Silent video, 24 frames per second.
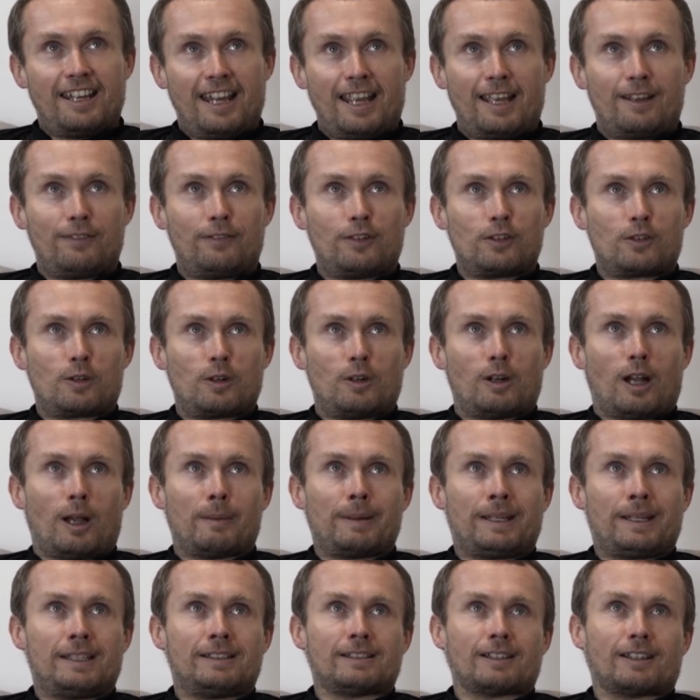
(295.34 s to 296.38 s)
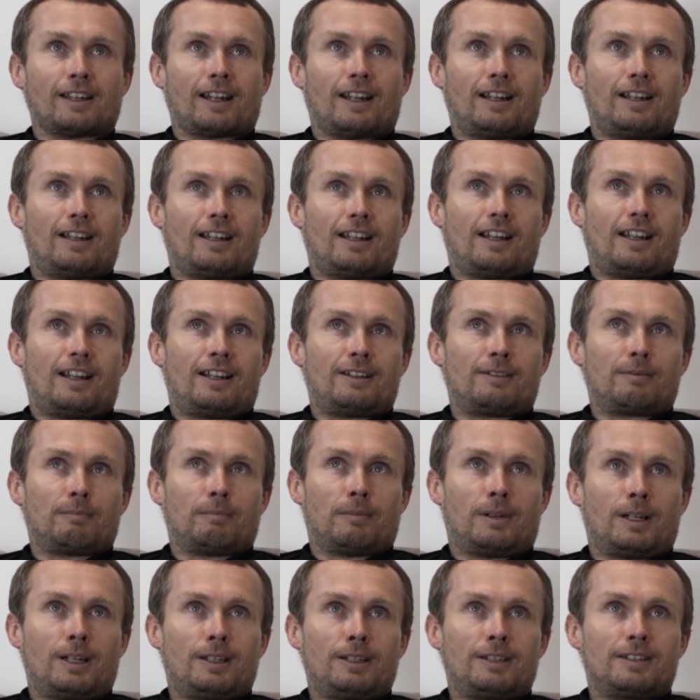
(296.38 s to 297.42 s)
Yeah, for sure.
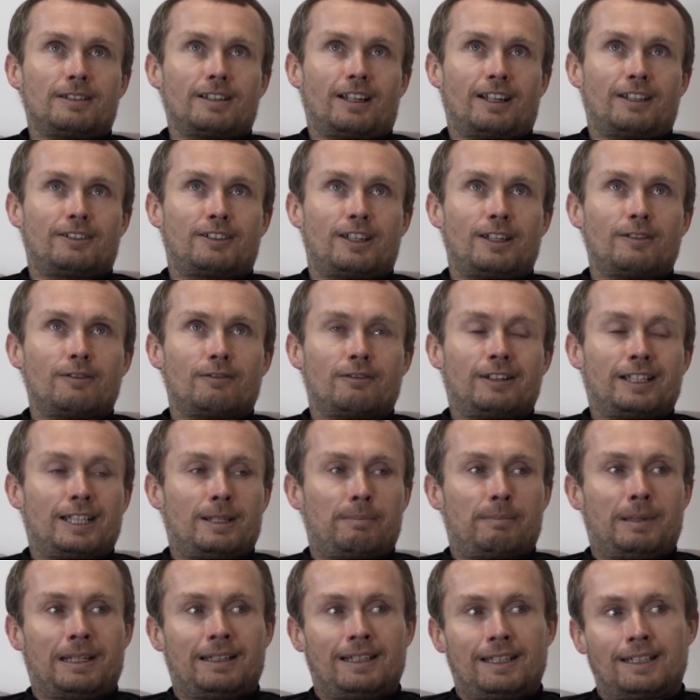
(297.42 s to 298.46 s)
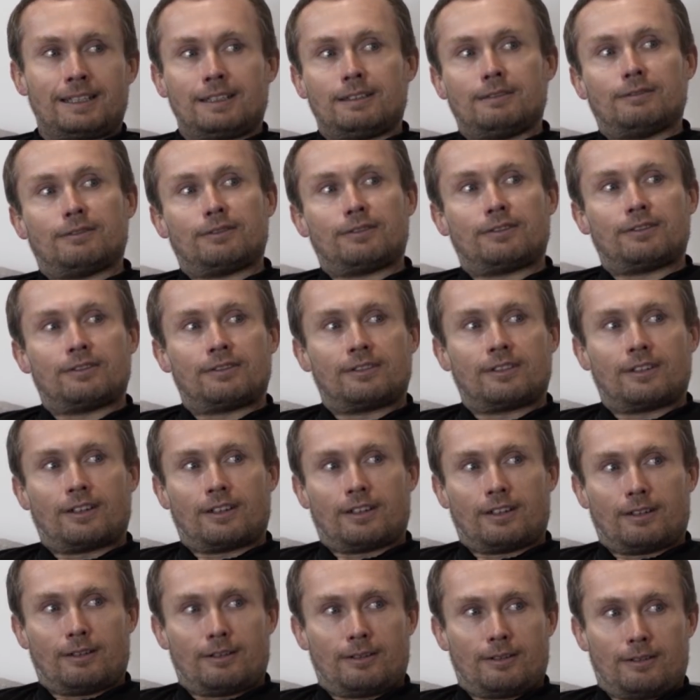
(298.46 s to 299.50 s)
I didn't really believe
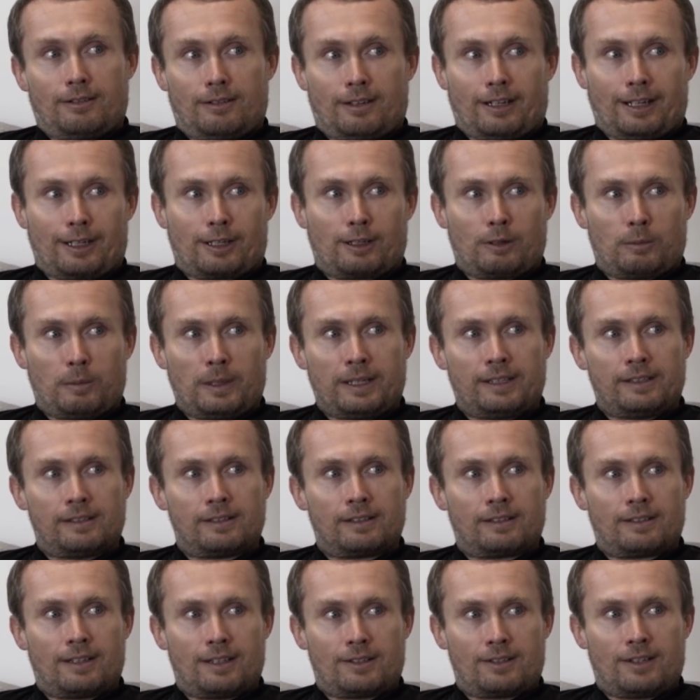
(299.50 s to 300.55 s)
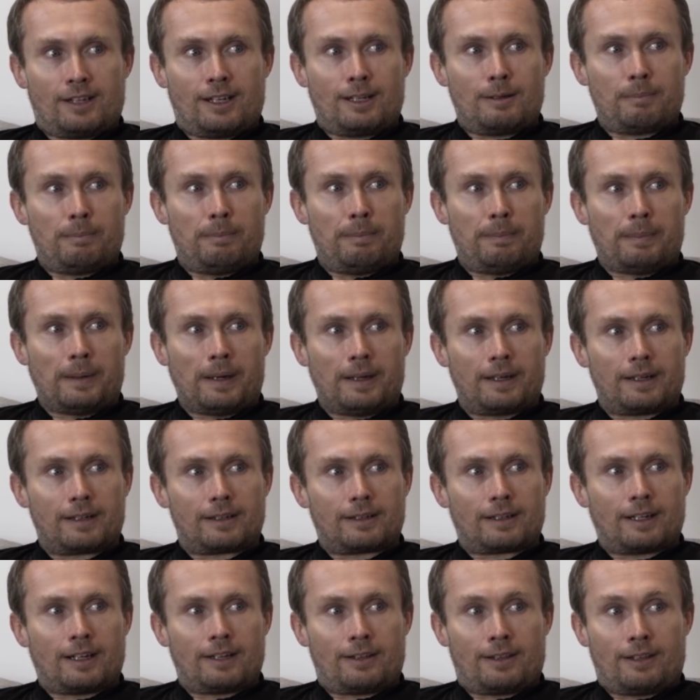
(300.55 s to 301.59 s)
I could win this year, but
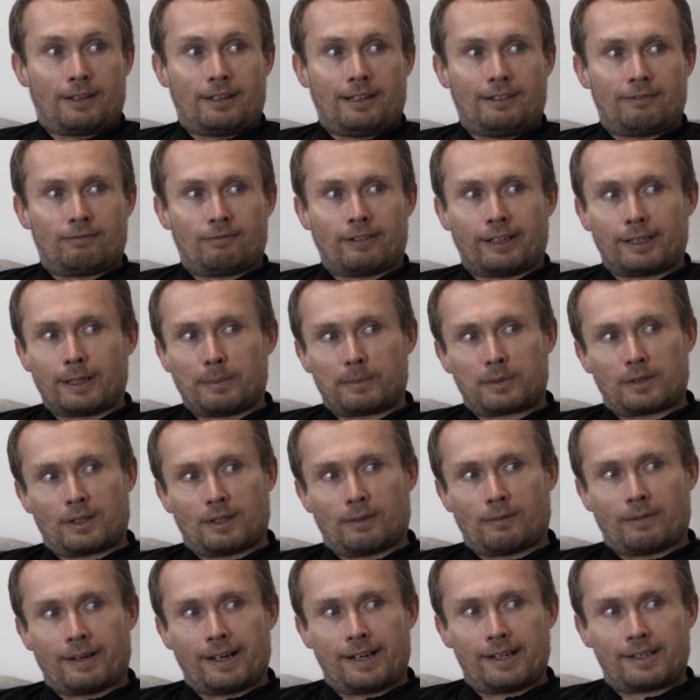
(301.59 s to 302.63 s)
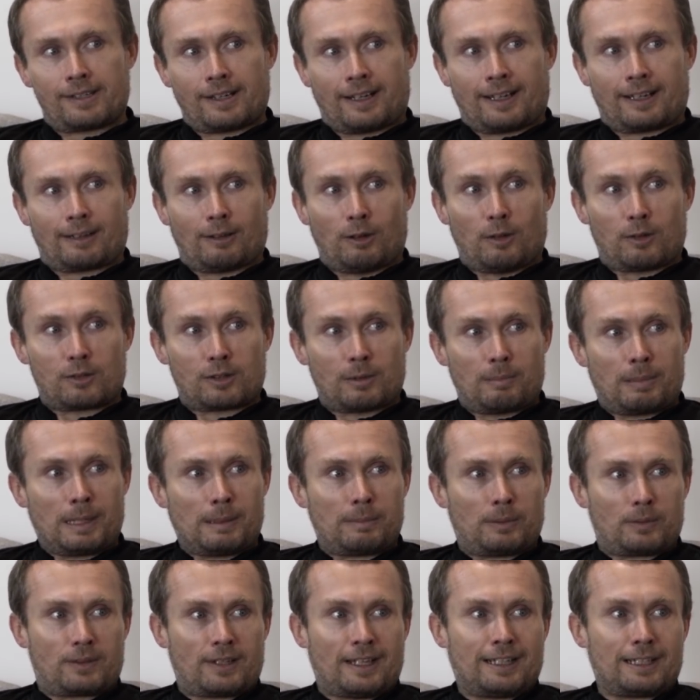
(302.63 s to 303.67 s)
at the run up to the race, I had lots of
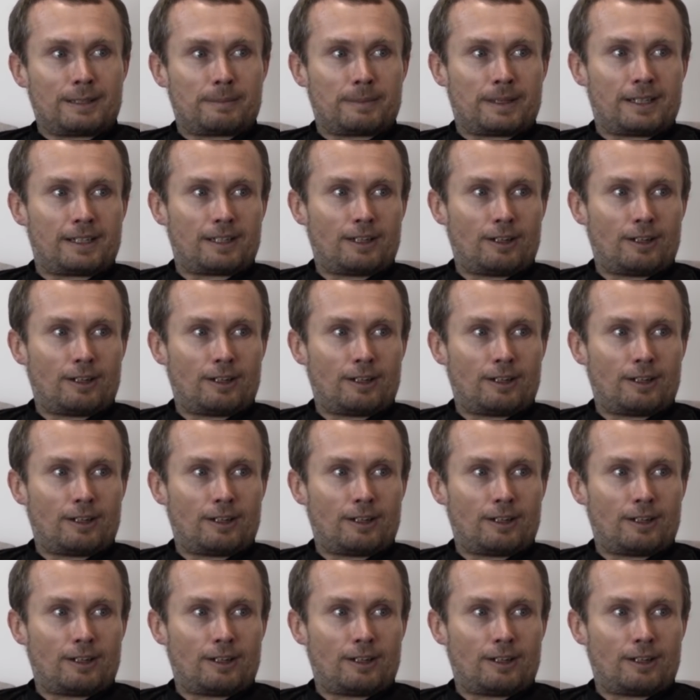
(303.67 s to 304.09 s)
people telling me,